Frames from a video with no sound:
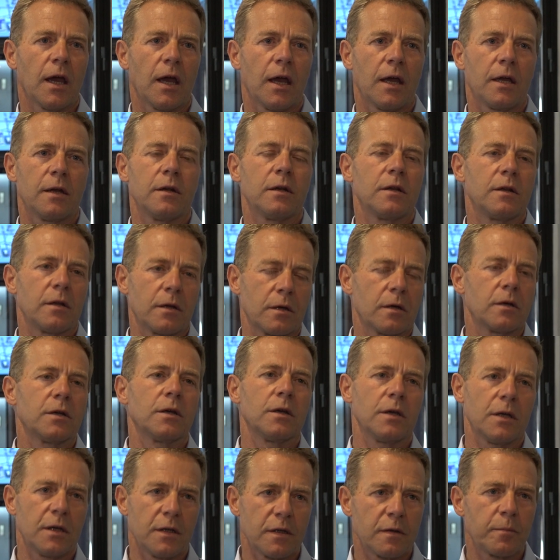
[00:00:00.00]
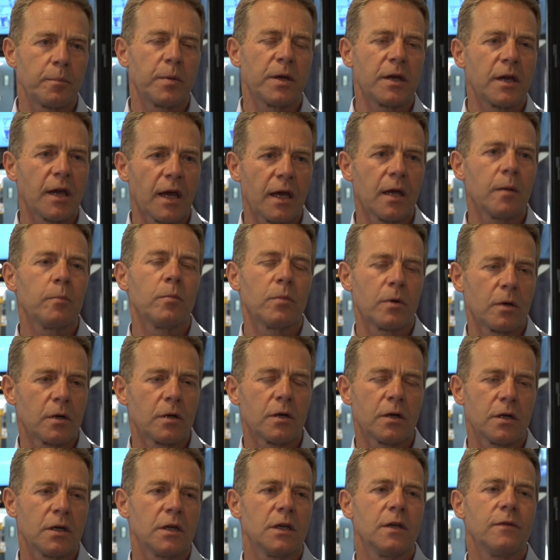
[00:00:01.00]
And it
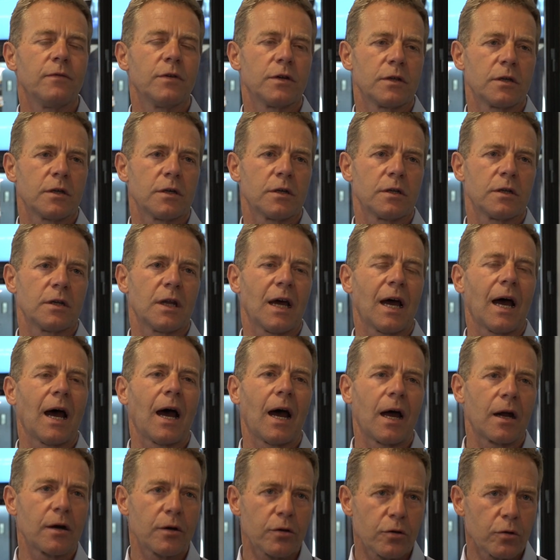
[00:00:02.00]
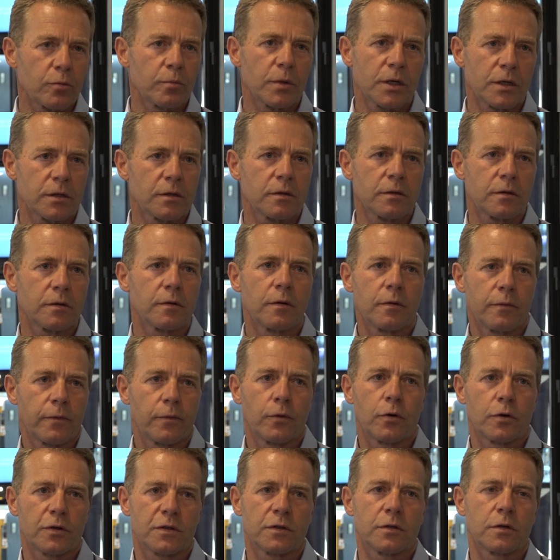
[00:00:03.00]
became even an argument
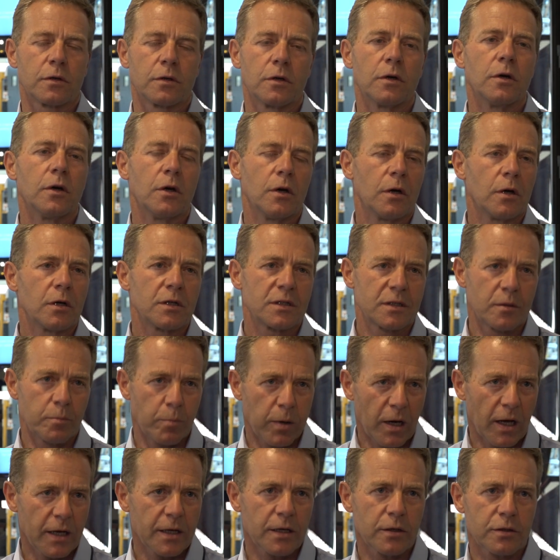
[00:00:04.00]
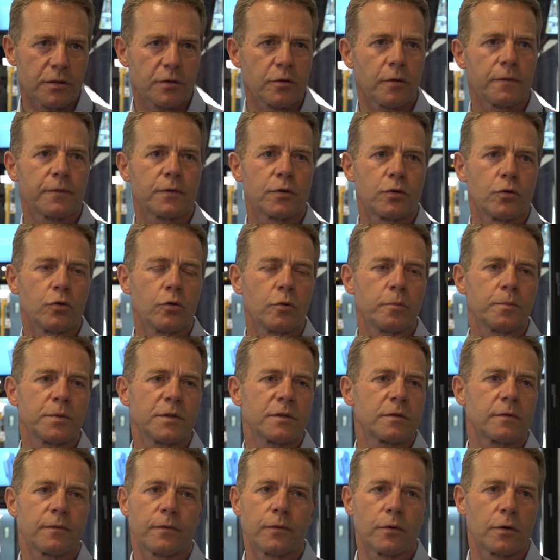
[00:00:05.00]
for the suppliers of
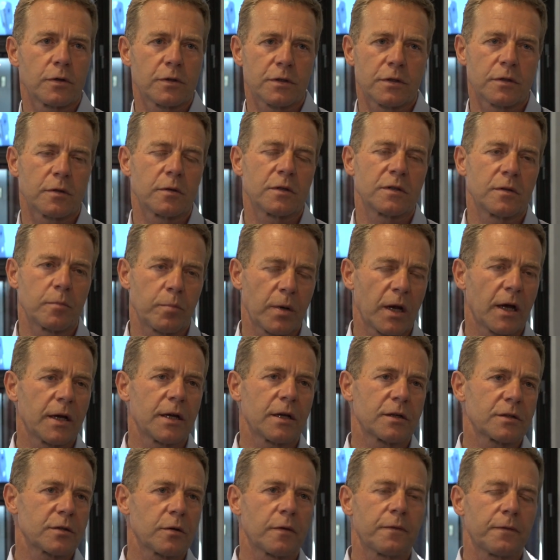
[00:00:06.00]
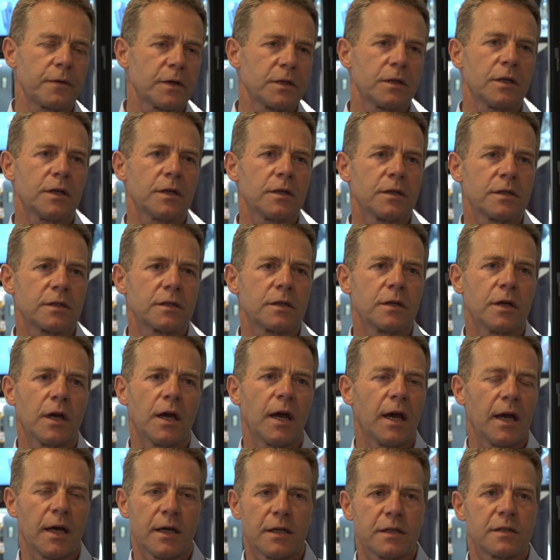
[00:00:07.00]
tubes, for the suppliers of fittings,
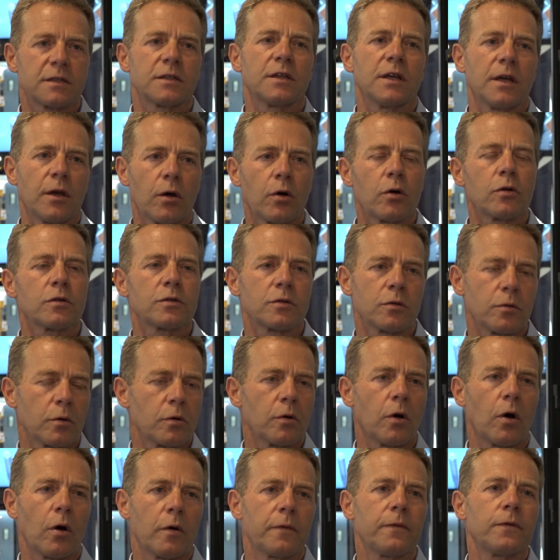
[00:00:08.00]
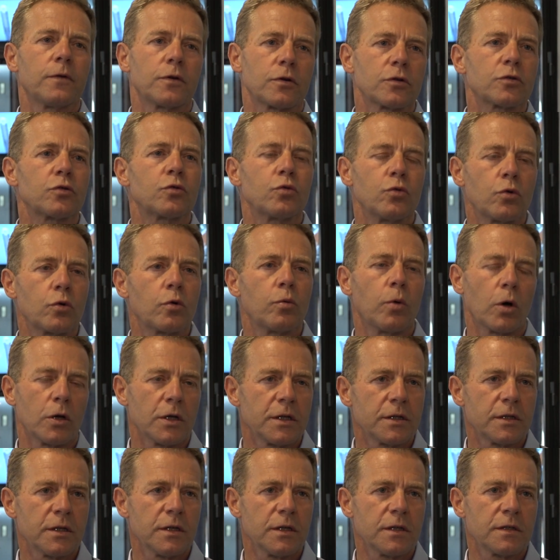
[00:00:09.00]
as they also offer two
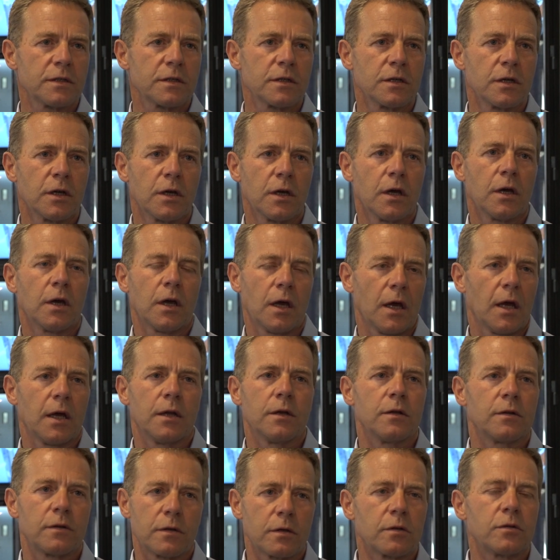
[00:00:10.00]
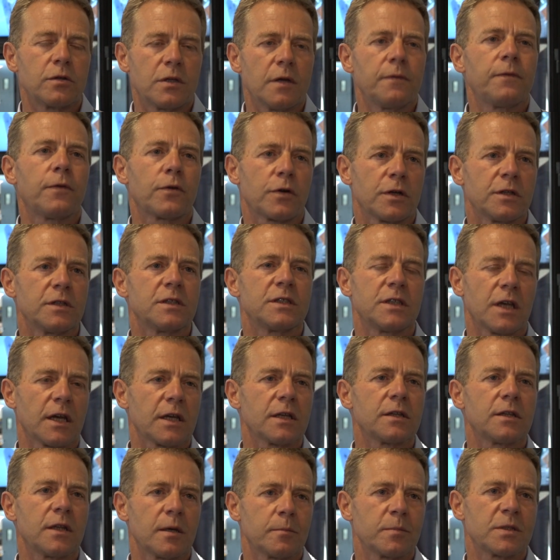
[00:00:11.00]
qualities and
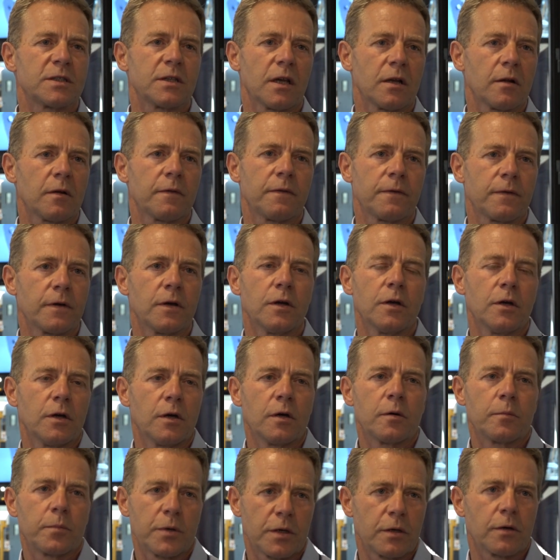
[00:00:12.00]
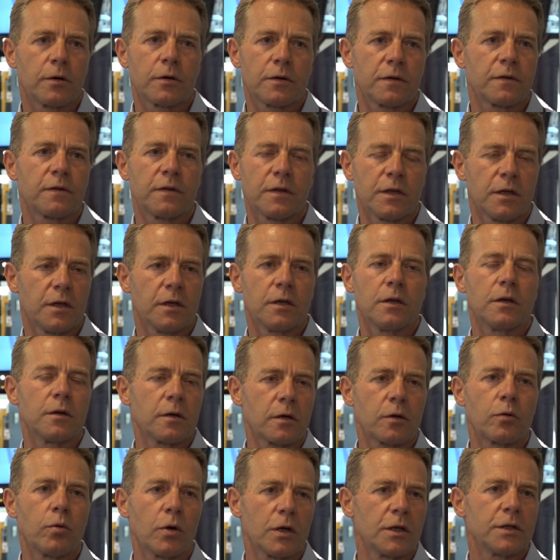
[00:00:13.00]
differentiate themselves because
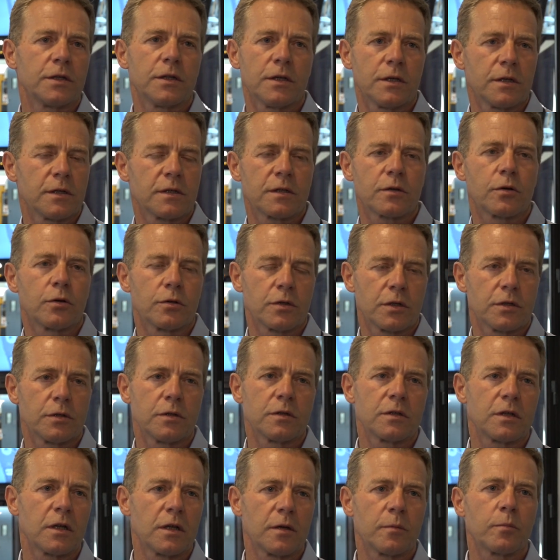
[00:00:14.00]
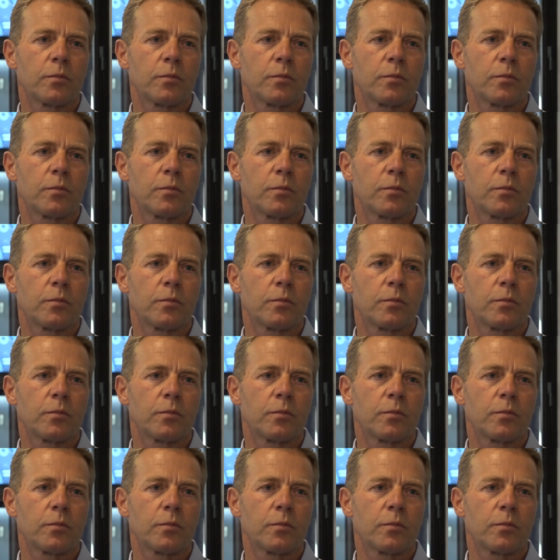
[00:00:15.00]
the quality is continuously